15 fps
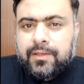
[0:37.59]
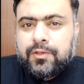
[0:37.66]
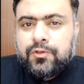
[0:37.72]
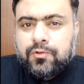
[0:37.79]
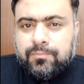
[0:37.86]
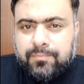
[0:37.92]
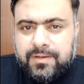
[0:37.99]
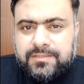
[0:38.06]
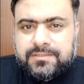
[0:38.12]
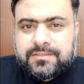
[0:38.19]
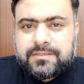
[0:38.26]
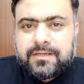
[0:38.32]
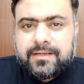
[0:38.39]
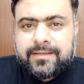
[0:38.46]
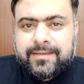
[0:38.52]
You
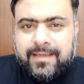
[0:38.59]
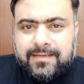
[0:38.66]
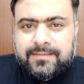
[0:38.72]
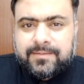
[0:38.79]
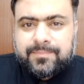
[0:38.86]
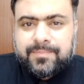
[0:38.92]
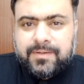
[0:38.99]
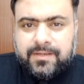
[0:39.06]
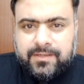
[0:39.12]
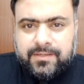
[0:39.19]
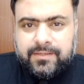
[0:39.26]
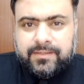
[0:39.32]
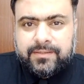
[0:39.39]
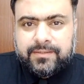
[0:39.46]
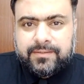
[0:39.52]
must get up
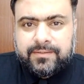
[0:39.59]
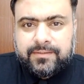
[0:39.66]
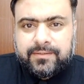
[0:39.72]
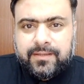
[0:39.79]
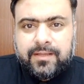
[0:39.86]
early.